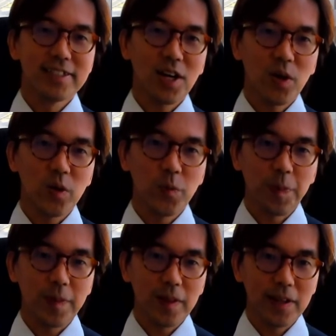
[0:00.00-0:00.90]
So
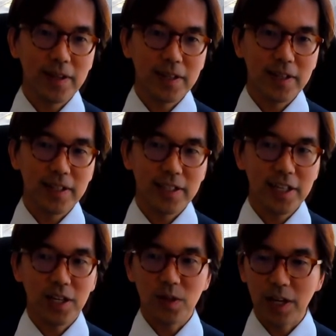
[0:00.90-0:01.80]

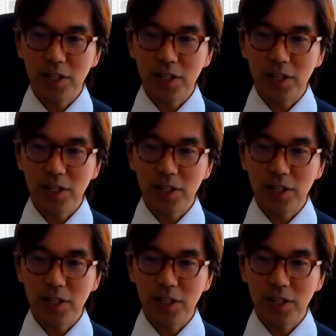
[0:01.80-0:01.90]
you know,